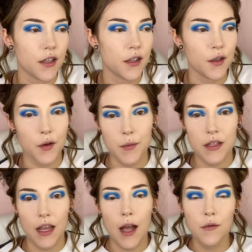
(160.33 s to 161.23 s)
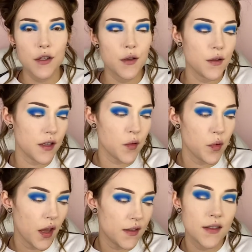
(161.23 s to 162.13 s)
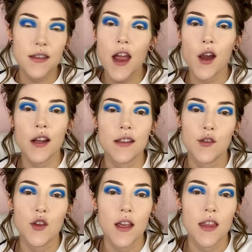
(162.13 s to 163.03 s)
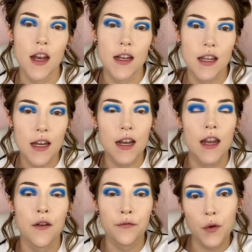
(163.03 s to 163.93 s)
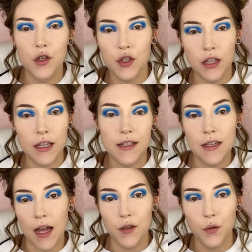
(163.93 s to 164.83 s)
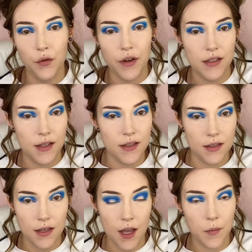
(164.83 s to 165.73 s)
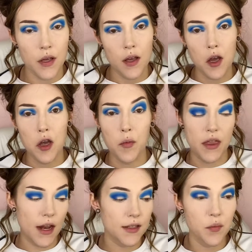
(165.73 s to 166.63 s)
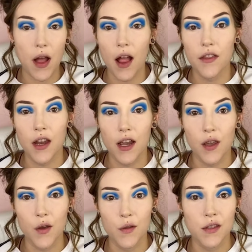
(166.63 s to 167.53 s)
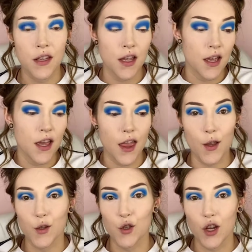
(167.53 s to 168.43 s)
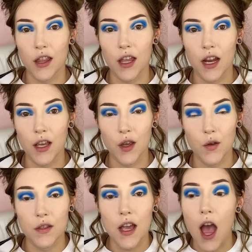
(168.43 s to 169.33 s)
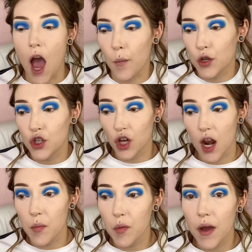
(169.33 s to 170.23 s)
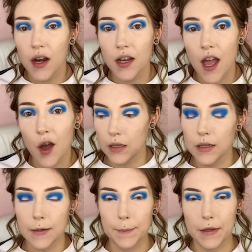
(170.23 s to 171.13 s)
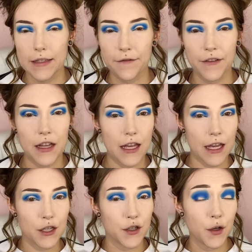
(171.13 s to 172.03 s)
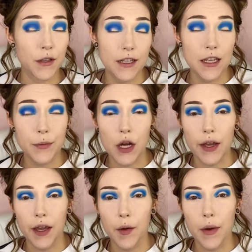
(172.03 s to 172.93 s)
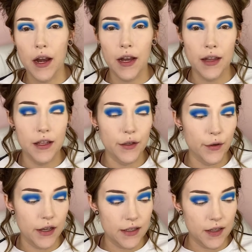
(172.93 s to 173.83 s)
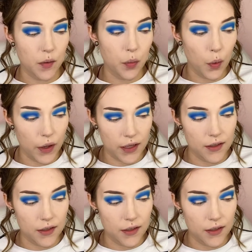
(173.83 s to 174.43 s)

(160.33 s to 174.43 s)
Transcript: you know what I'm saying? I'm just using it because it's there and it's a shade that I needed, and unfortunately it's tied to a racist name. But that's the palette that I use. That's the shade that I use. I'm gonna shut up about it now because I feel like I just don't need to keep talking about it. I think you guys get the point.